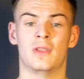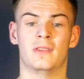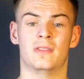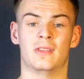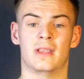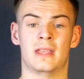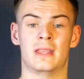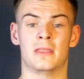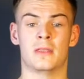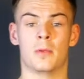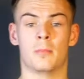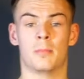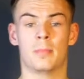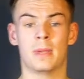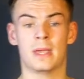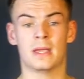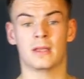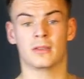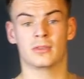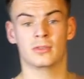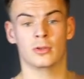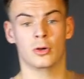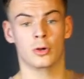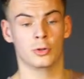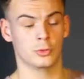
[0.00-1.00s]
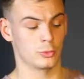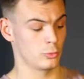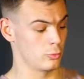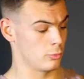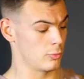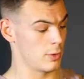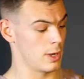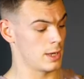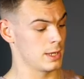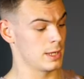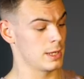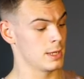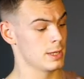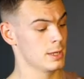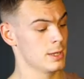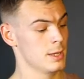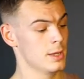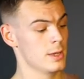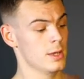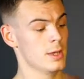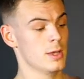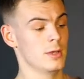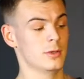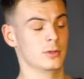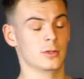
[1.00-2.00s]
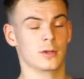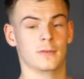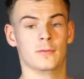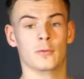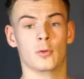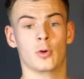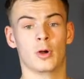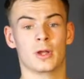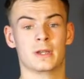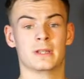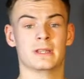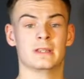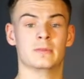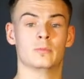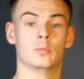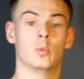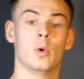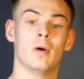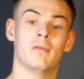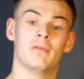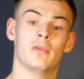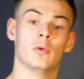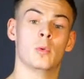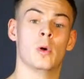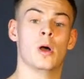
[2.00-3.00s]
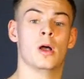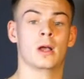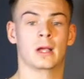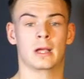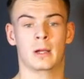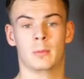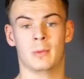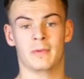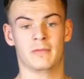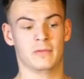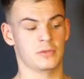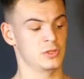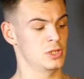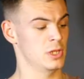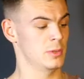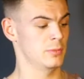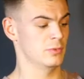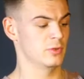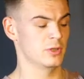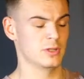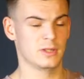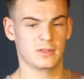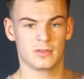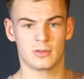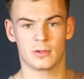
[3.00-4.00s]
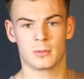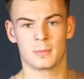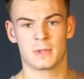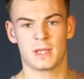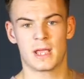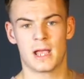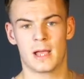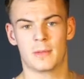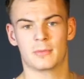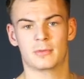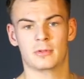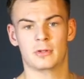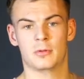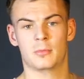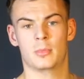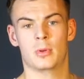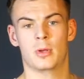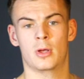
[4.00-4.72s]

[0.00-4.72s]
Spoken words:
this in the bigger size already, so I thought I need one for work and one for gym, so this is going to be absolutely